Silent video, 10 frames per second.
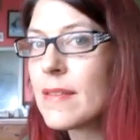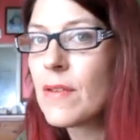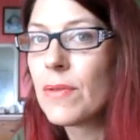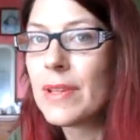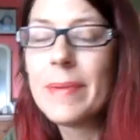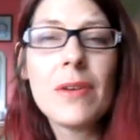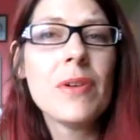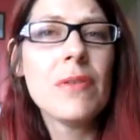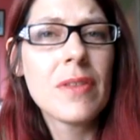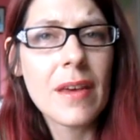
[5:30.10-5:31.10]
So let me know
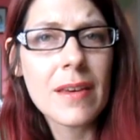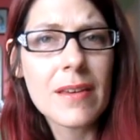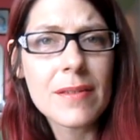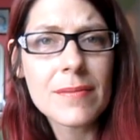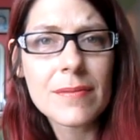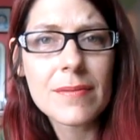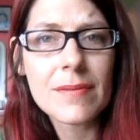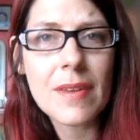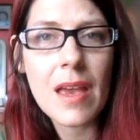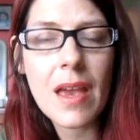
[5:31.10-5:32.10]
what you think.
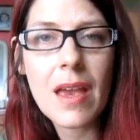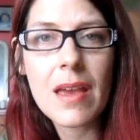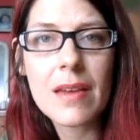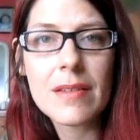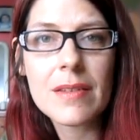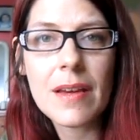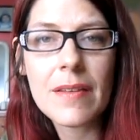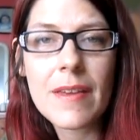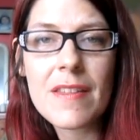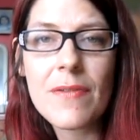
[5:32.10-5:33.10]
And
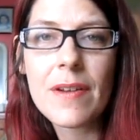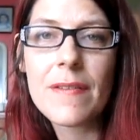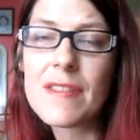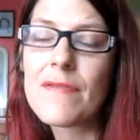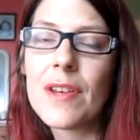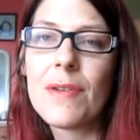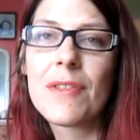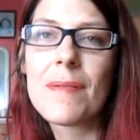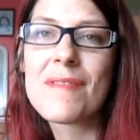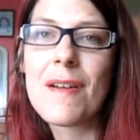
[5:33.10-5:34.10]
thanks for giving this video a
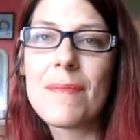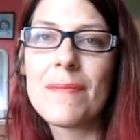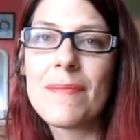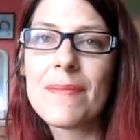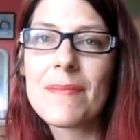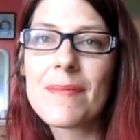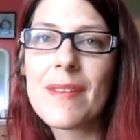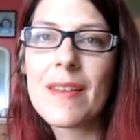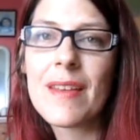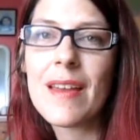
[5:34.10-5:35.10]
thumbs up.
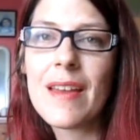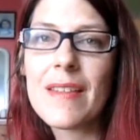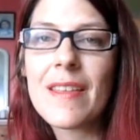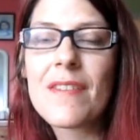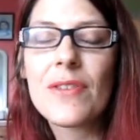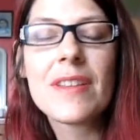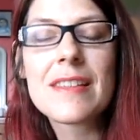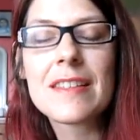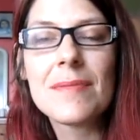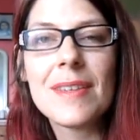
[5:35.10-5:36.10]
And thanks for
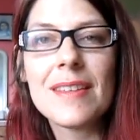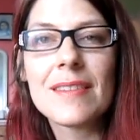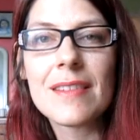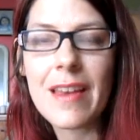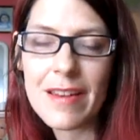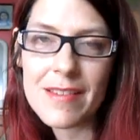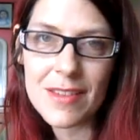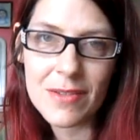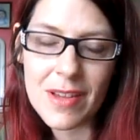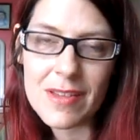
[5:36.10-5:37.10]
listening to me. And I'll
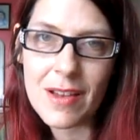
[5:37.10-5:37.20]
see you next